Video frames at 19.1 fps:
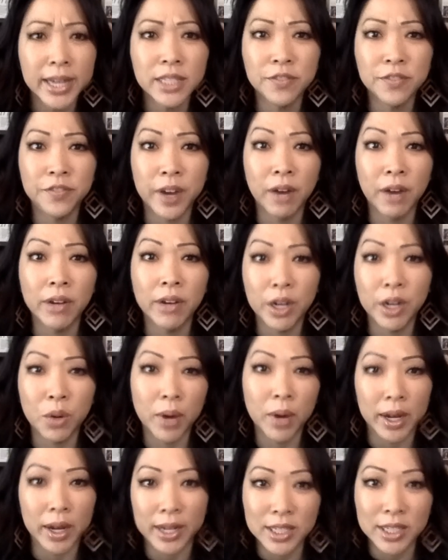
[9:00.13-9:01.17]
it's very
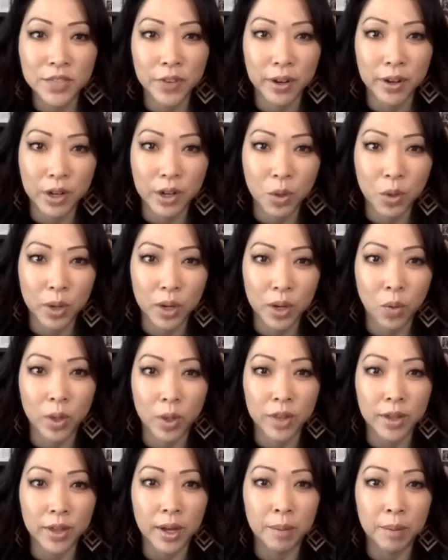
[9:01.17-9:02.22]
quick. It's very quick
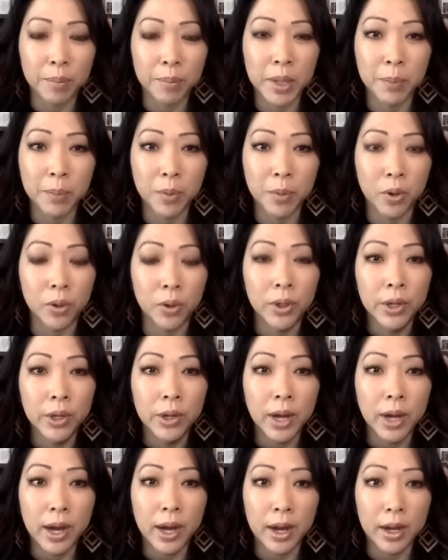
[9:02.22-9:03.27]
with people
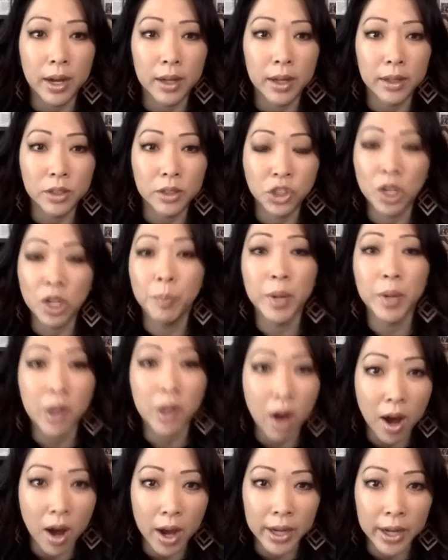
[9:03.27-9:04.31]
jumping
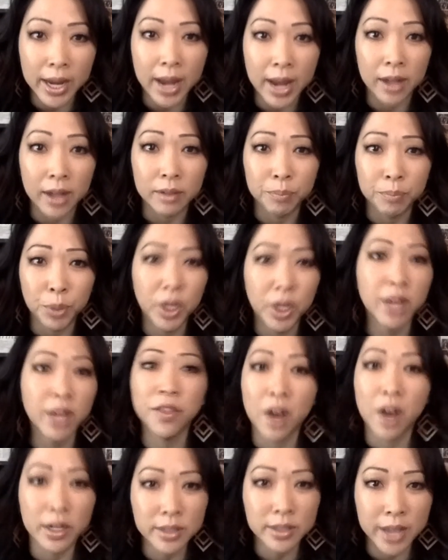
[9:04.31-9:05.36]
on and putting
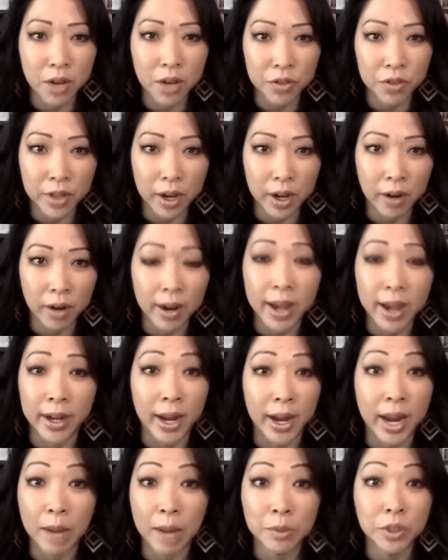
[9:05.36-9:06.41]
thoughts out there, and
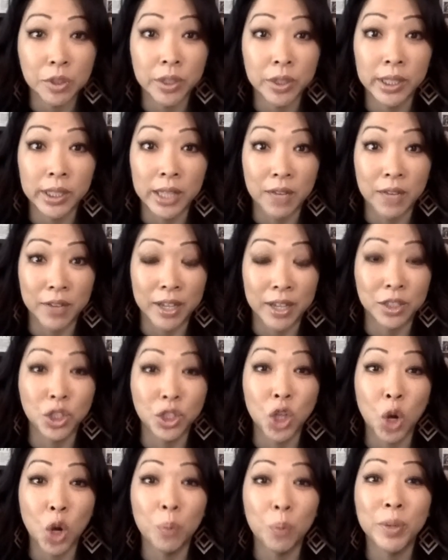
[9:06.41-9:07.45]
I absolutely love it. And
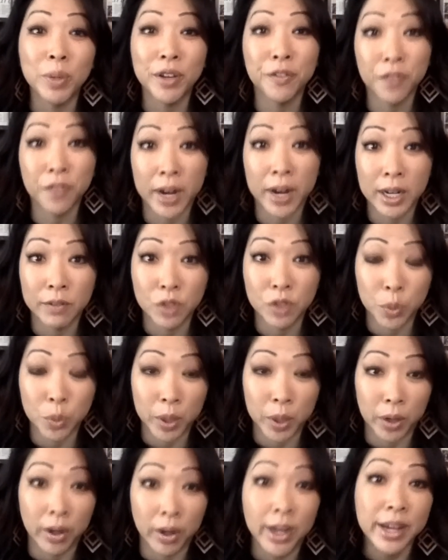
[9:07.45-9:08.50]
don't be afraid of
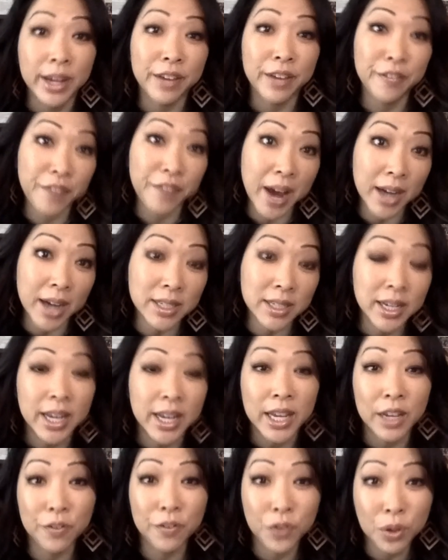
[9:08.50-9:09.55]
Twitter. In fact,
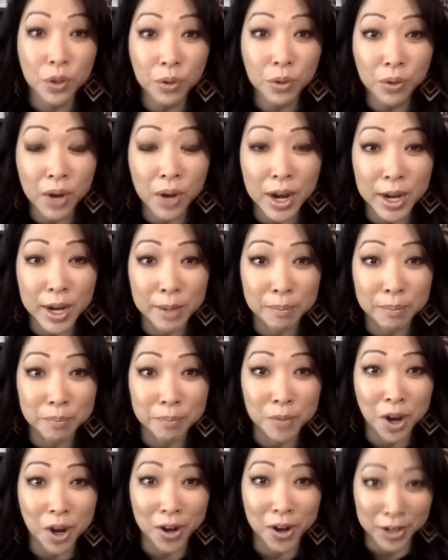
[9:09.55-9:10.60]
if you
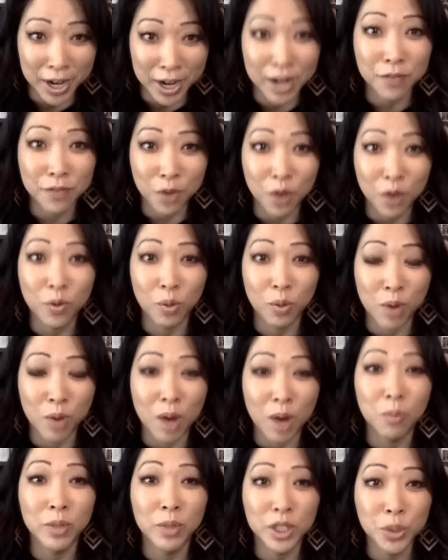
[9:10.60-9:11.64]
are kind of
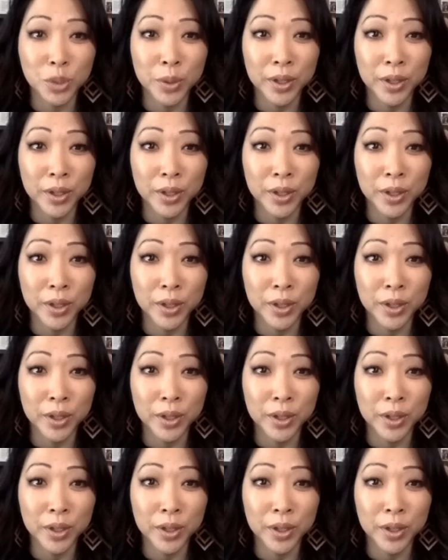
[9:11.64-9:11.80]
overwhelmed